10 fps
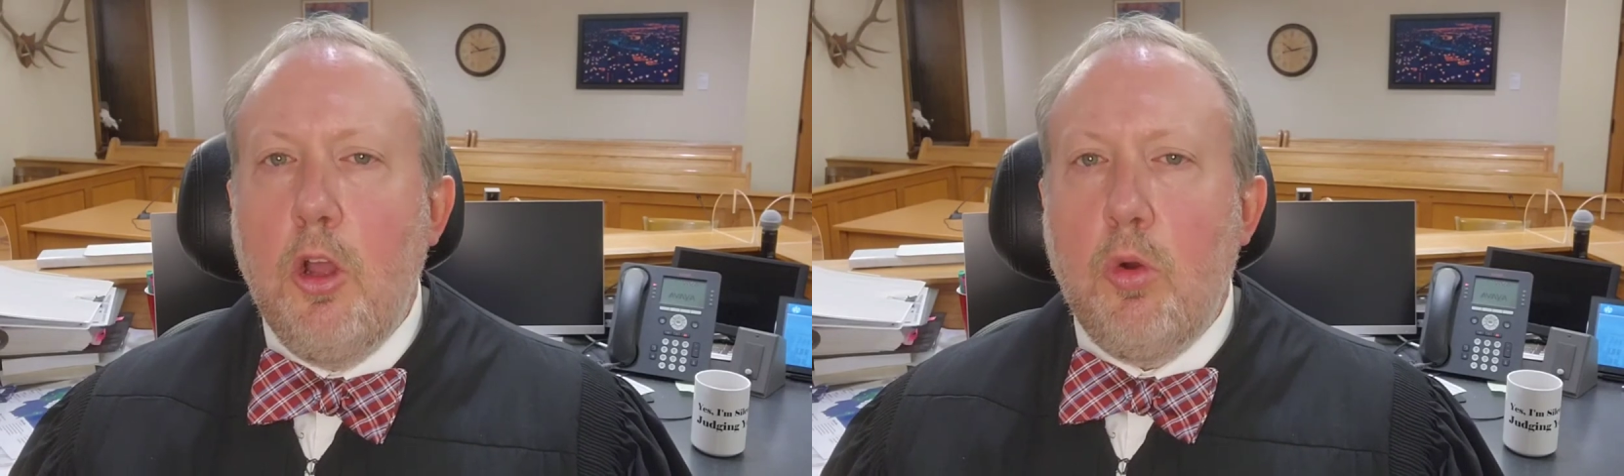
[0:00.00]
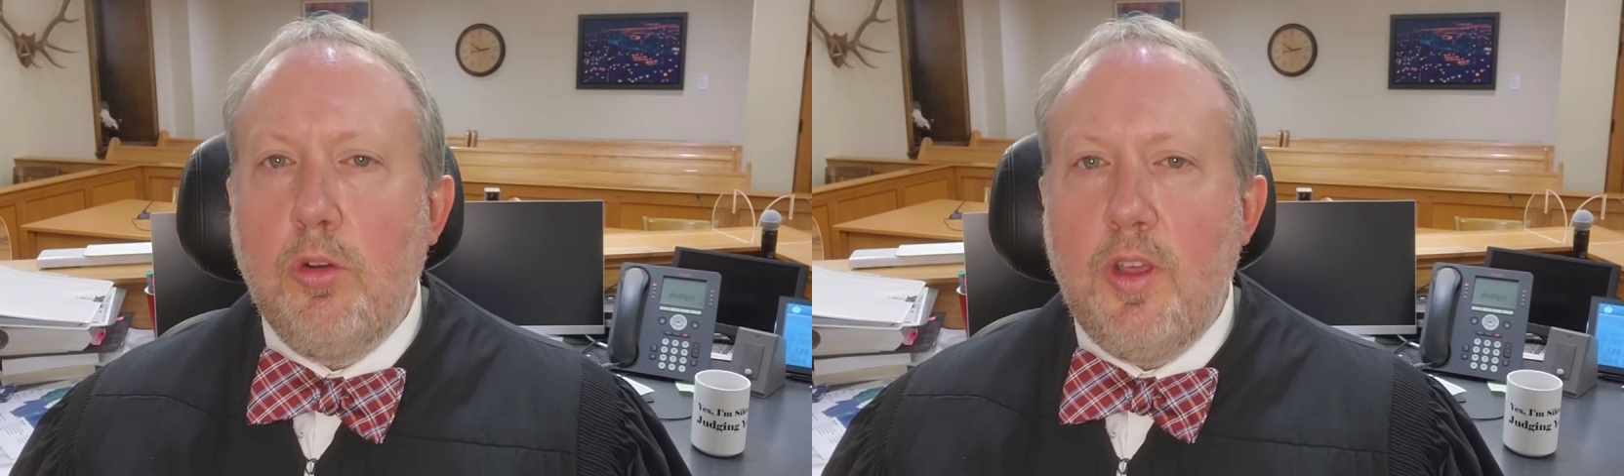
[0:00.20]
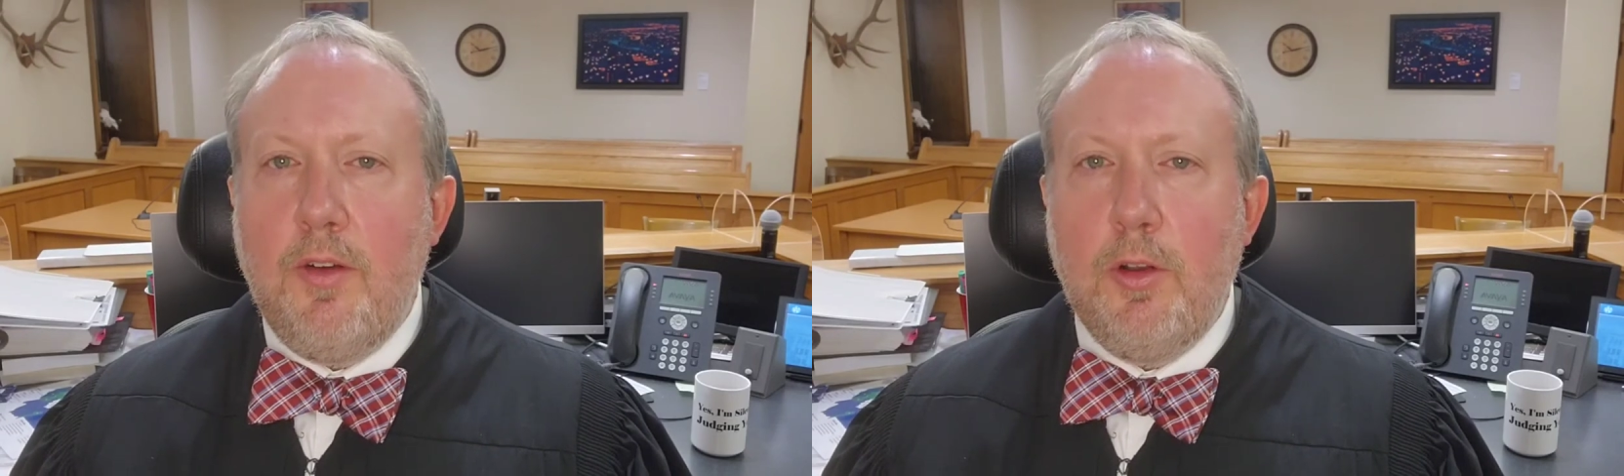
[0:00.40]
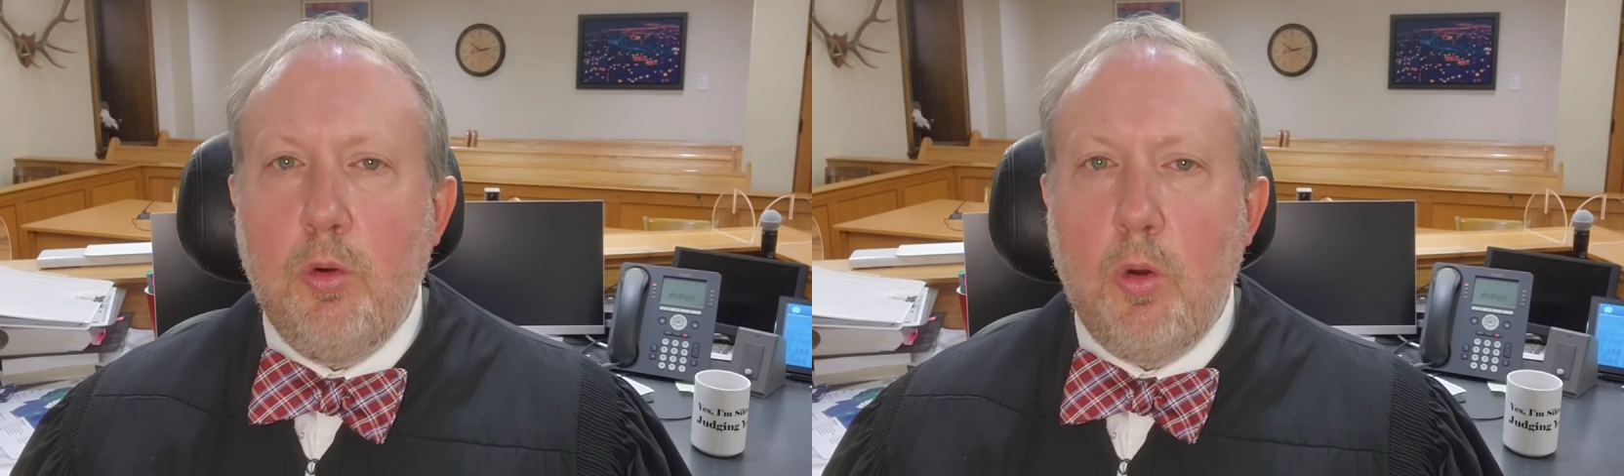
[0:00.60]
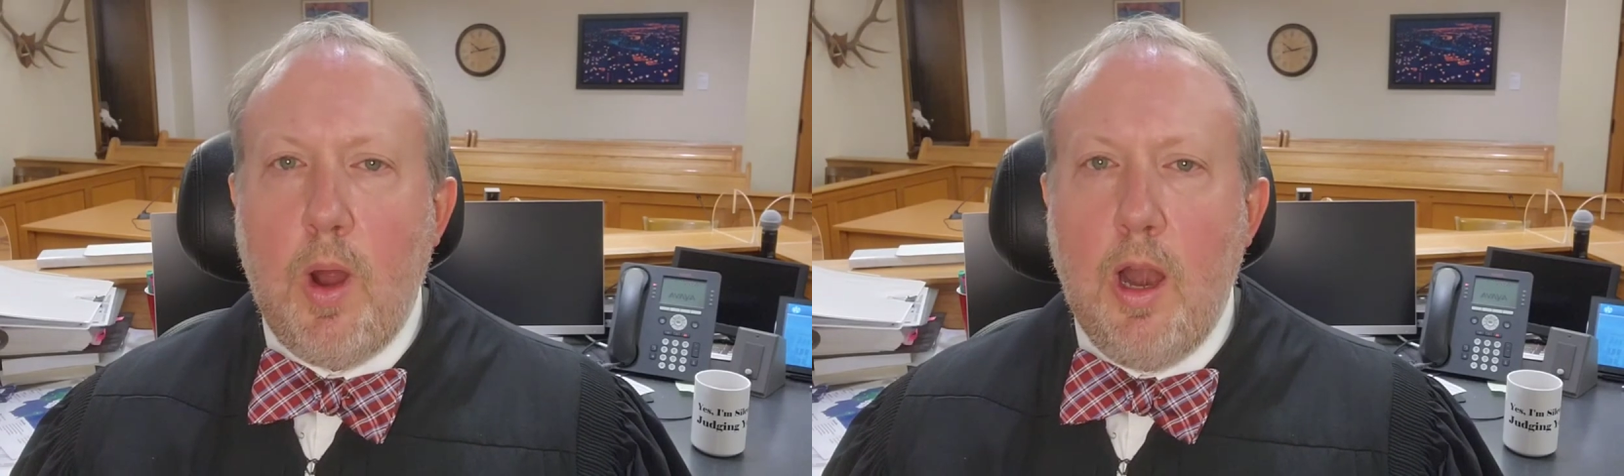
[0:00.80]
Courts often
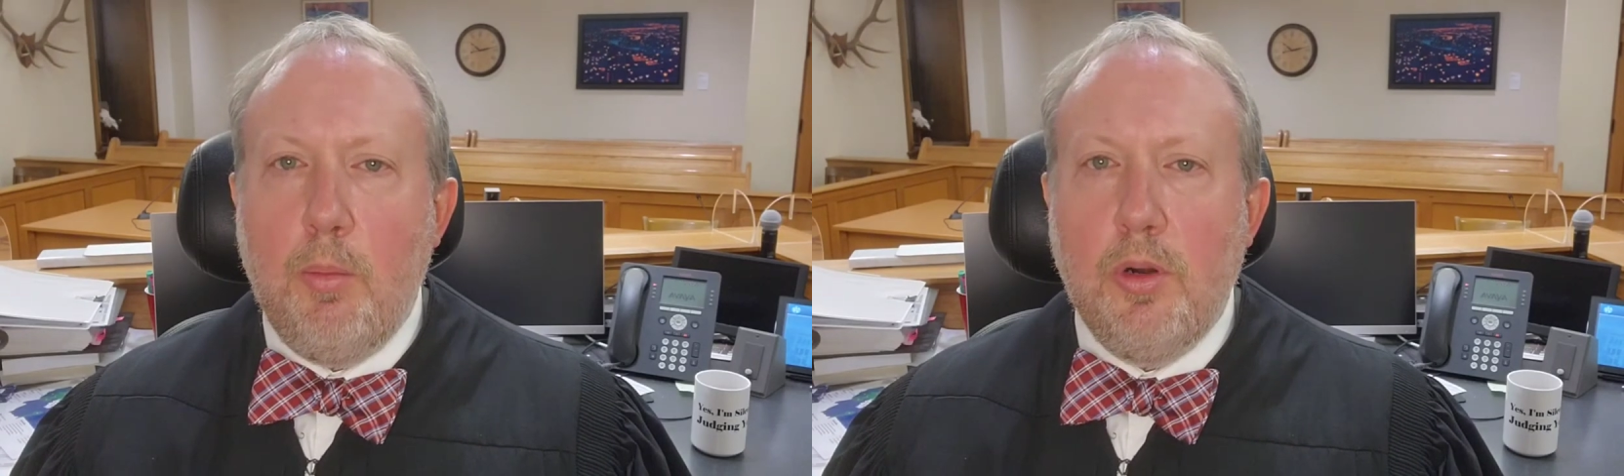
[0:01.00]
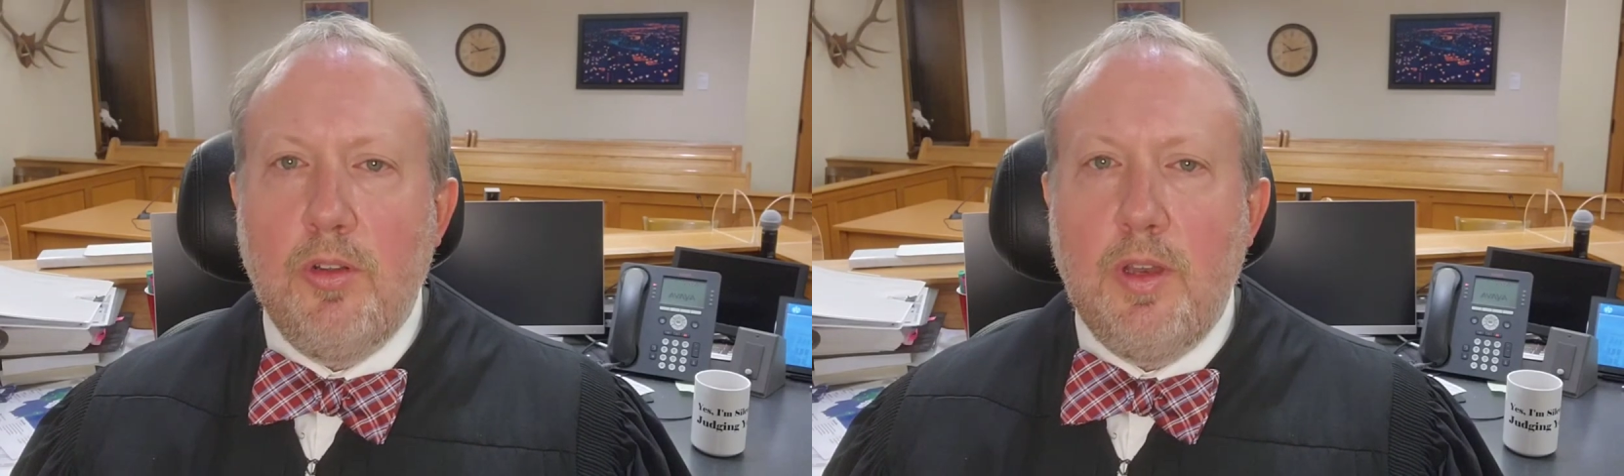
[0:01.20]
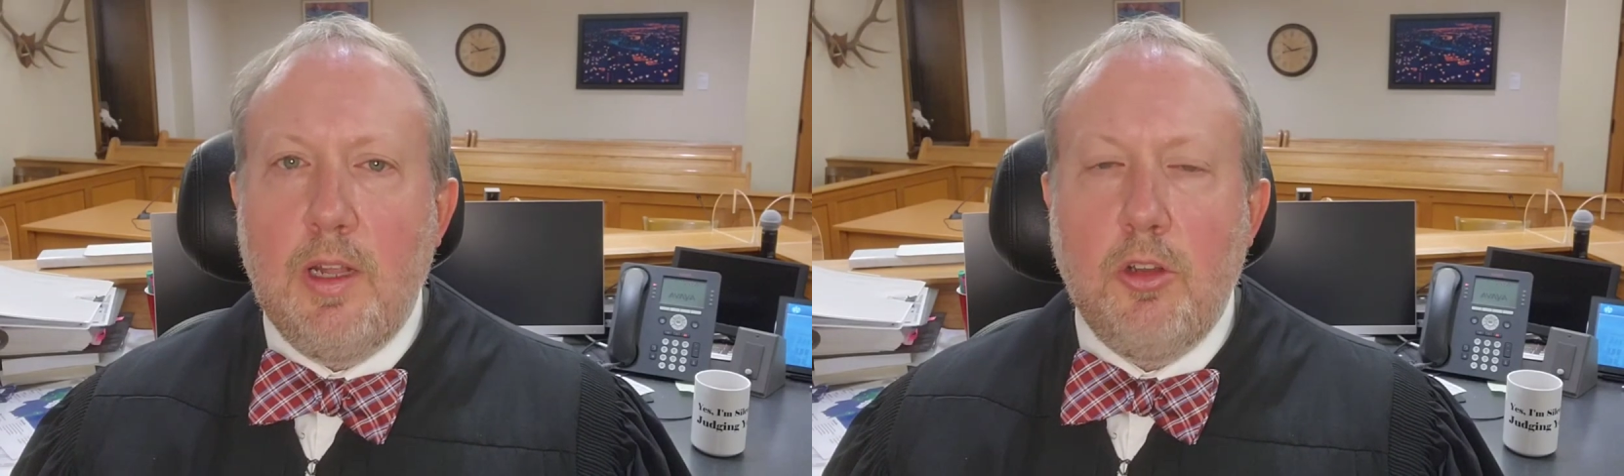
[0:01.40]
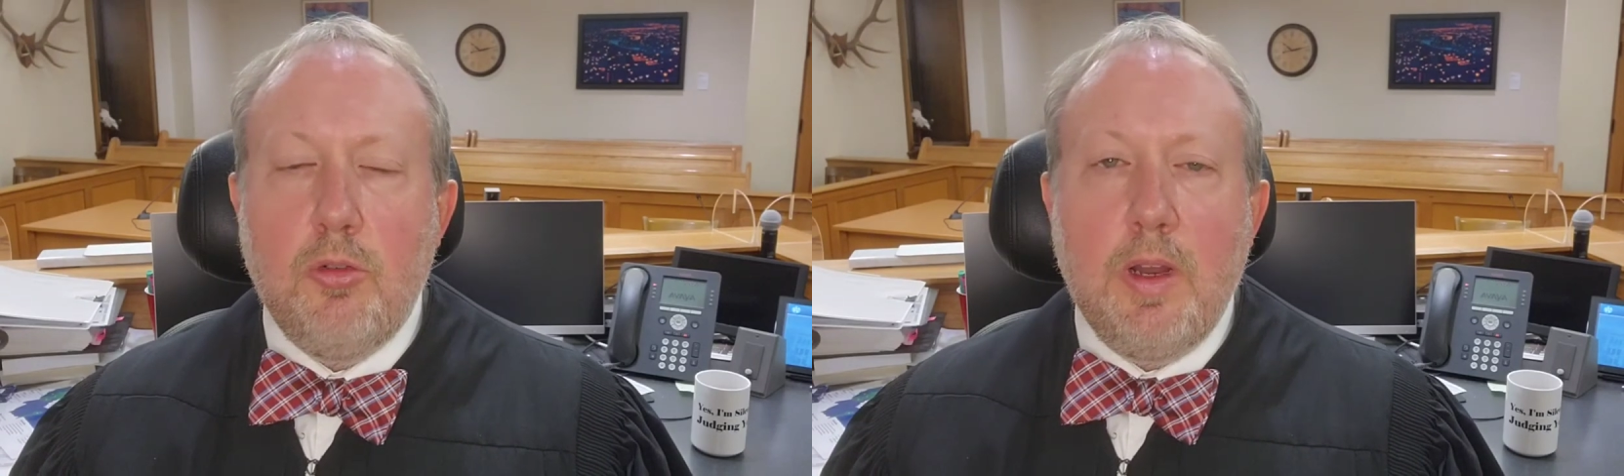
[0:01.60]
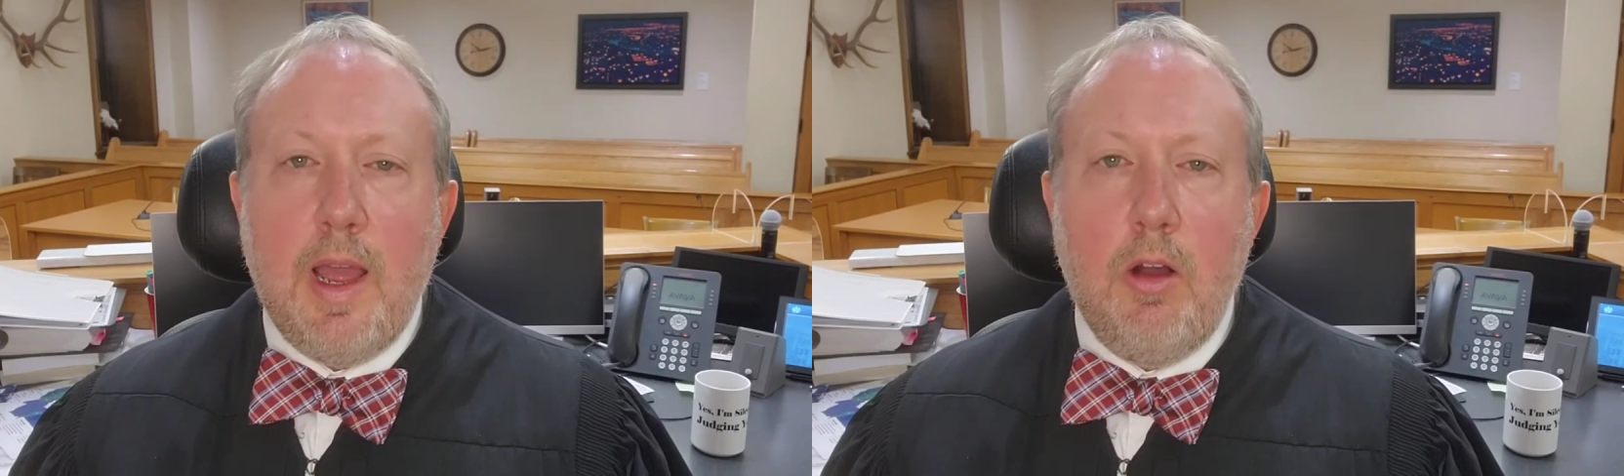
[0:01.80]
require a person not to drink